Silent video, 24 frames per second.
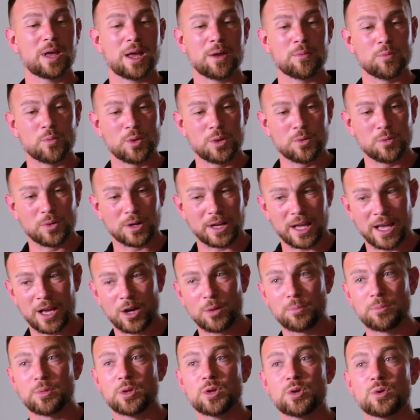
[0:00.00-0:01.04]
and we want to
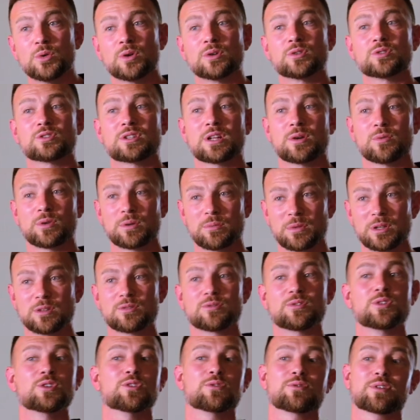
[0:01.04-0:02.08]
help you understand what it means
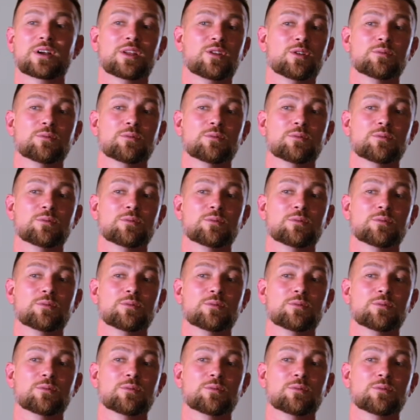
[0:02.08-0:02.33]
for you to follow